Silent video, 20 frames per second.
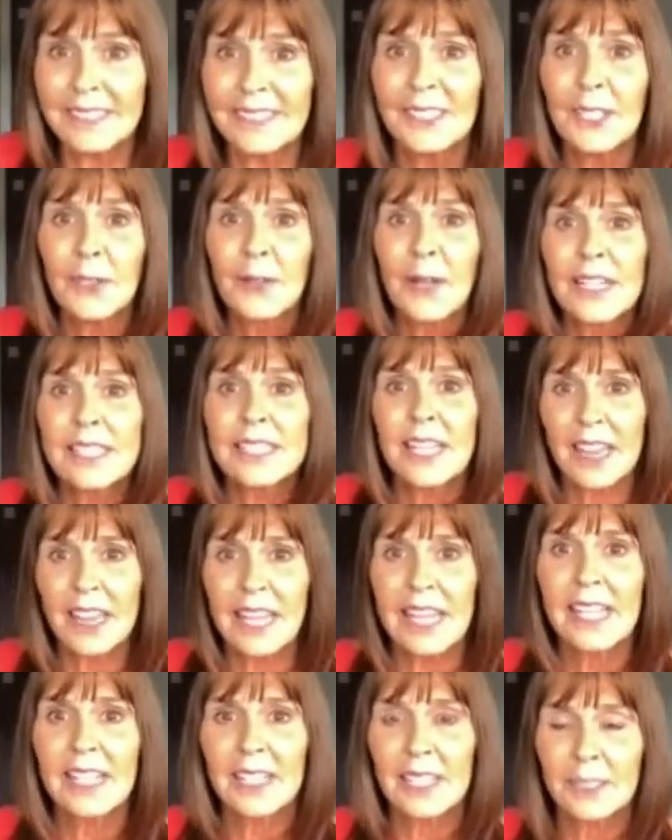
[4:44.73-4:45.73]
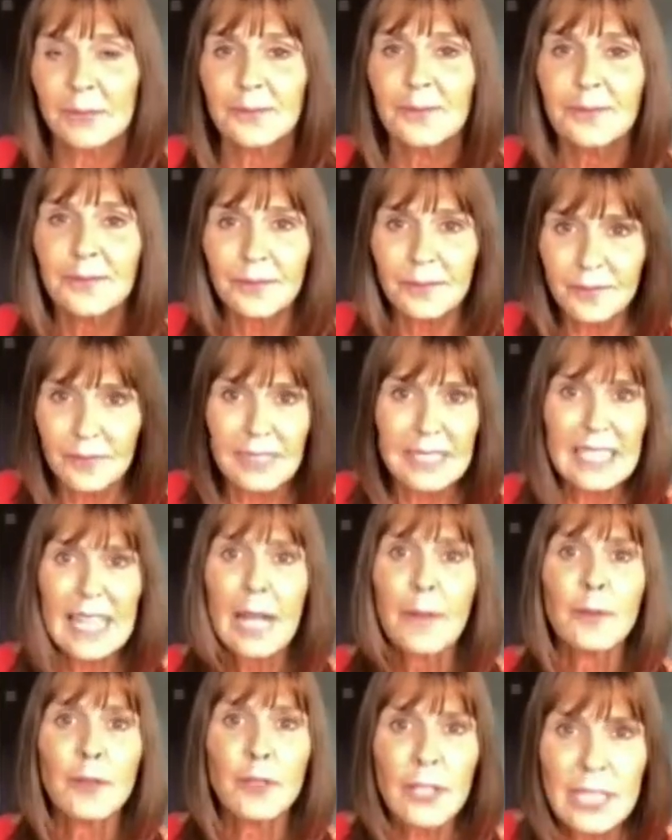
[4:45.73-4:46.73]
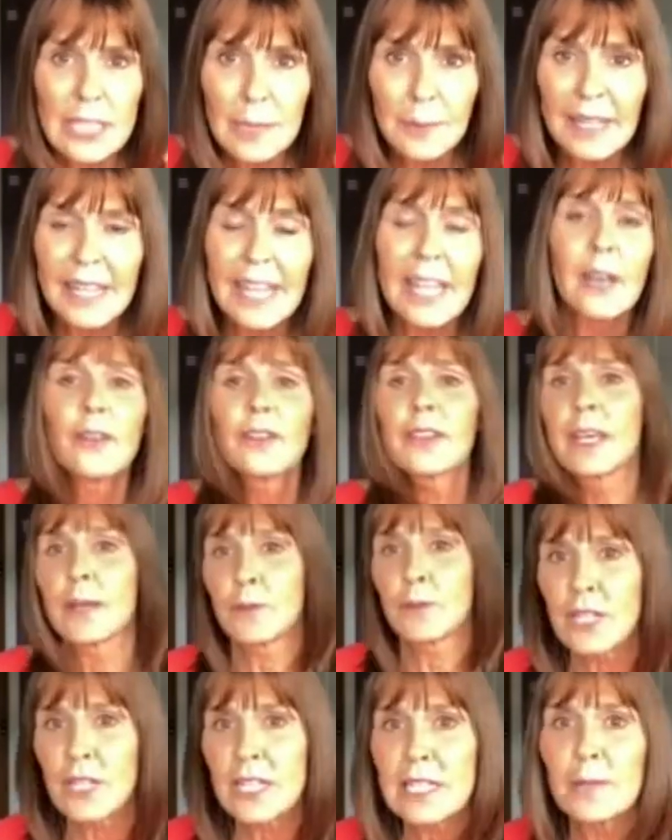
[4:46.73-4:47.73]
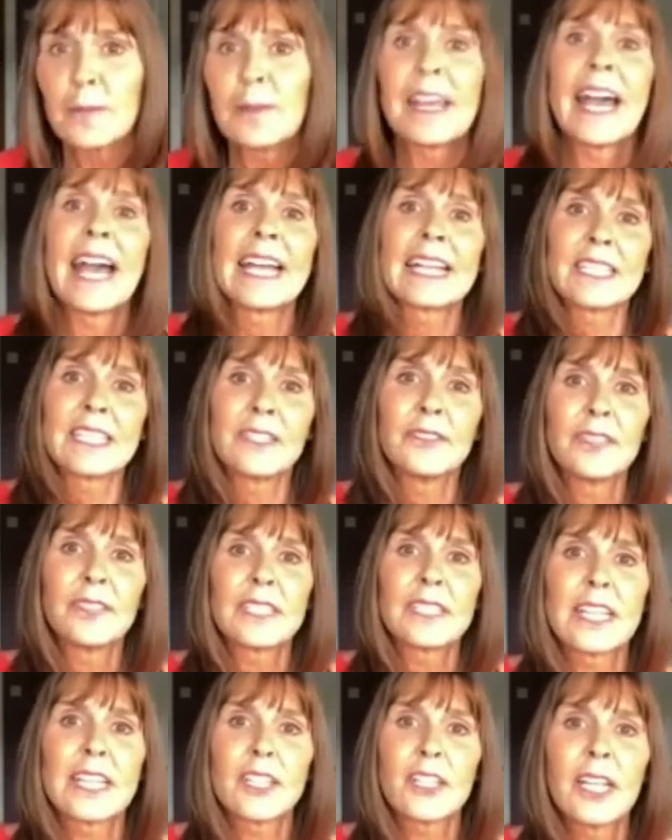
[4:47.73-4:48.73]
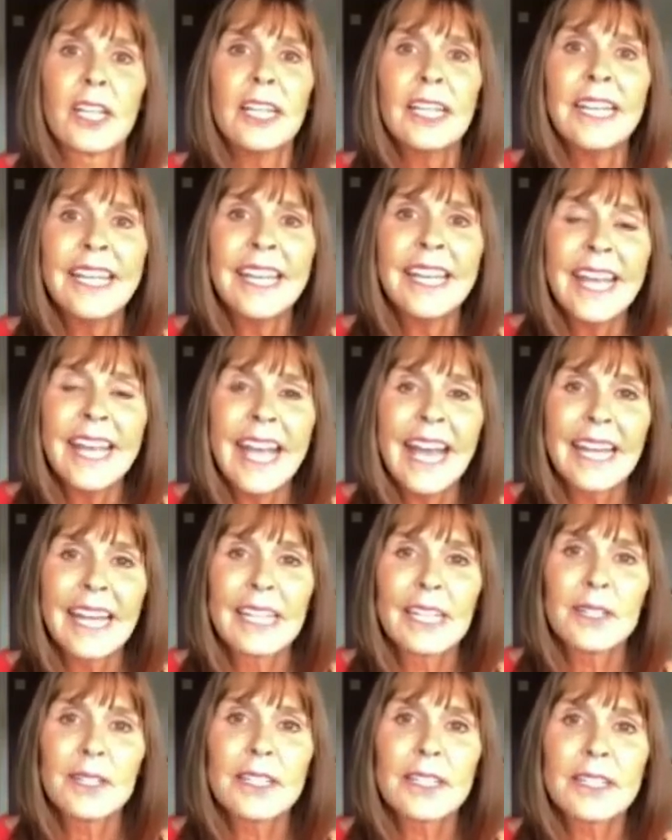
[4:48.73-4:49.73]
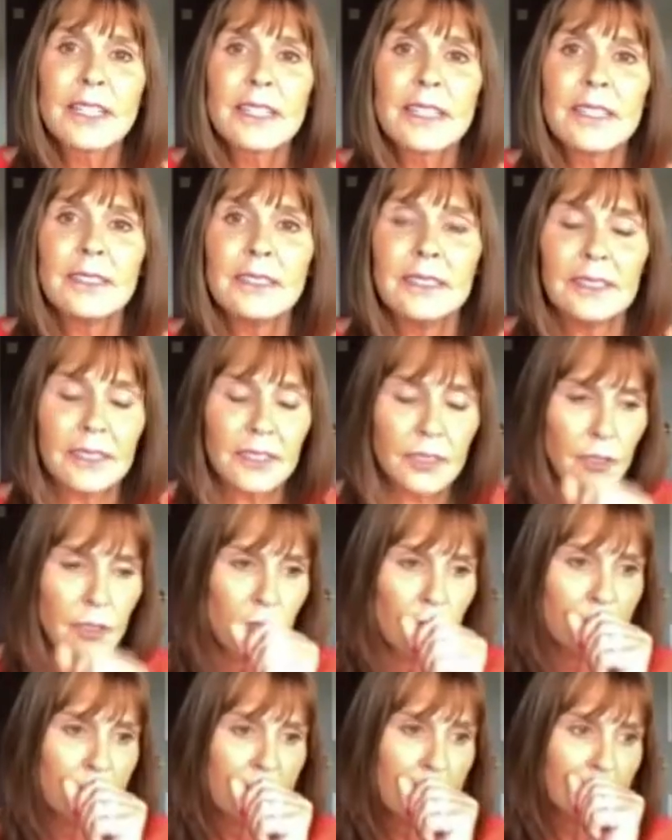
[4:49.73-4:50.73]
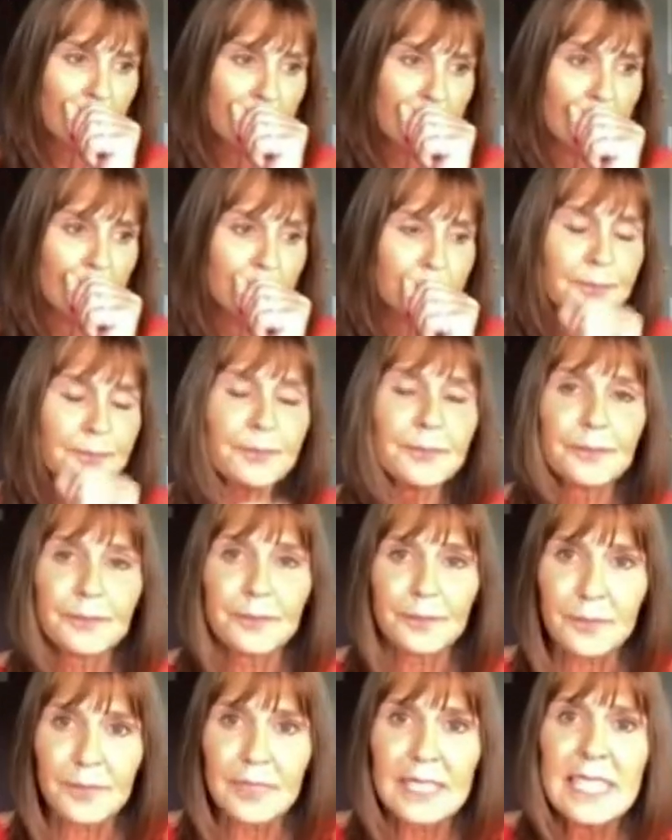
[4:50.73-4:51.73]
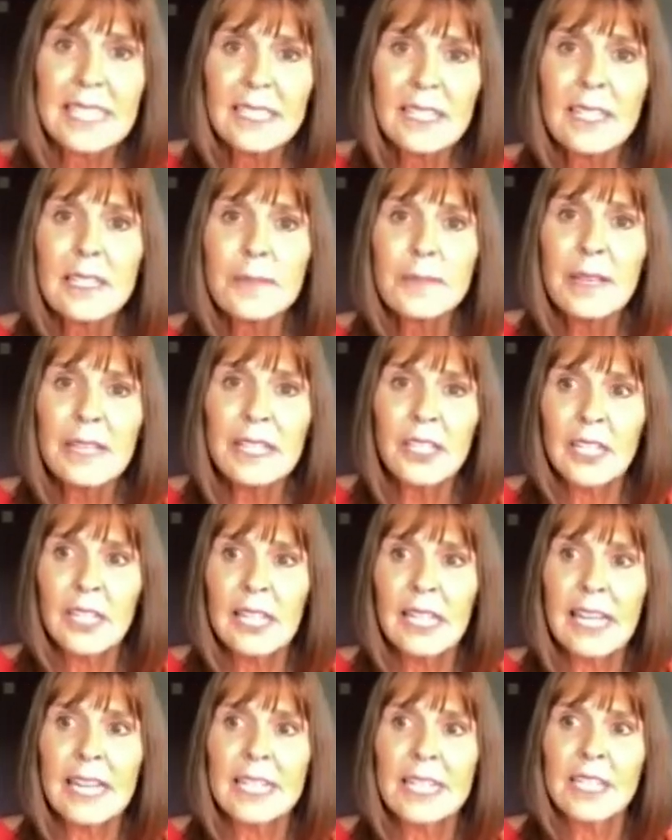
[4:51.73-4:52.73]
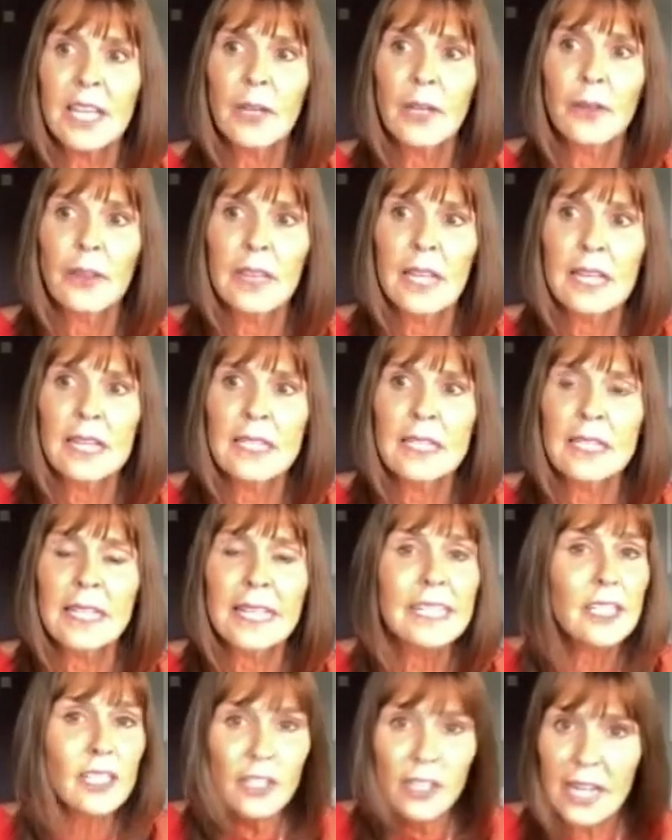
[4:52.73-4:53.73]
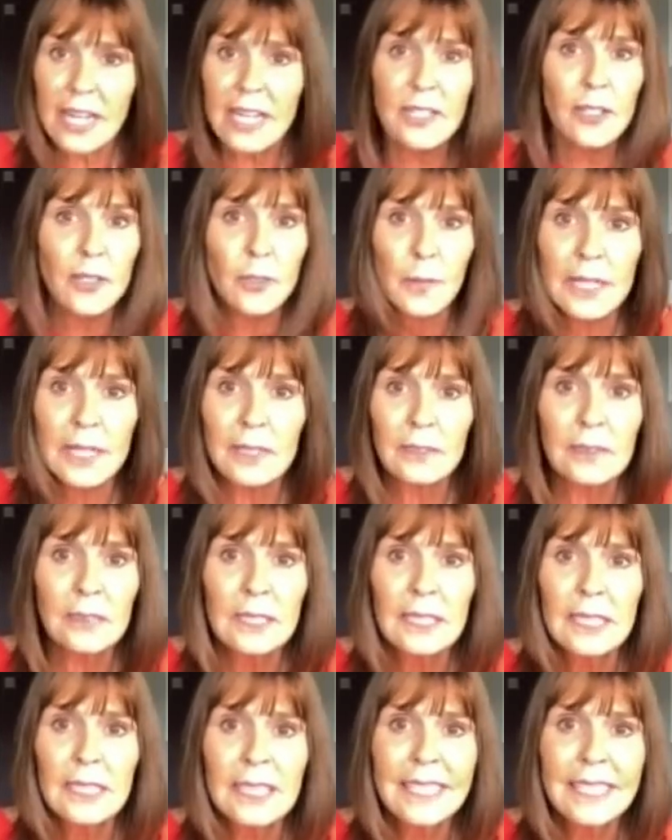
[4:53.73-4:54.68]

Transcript: You know, I did think that I was reasonably healthy. I was reasonably active, etc. And it's, excuse me. It does make you realise how things like stress as well